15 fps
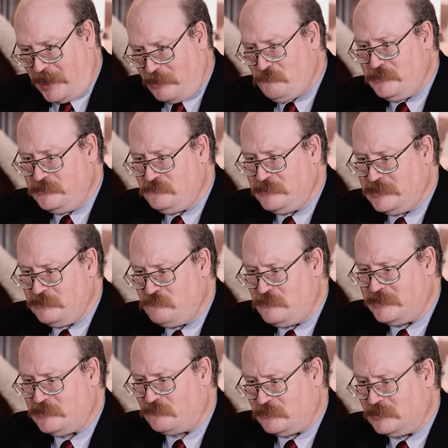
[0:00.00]
I wouldn't really
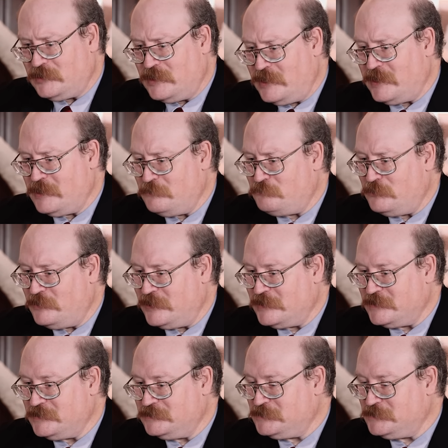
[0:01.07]
want to rely upon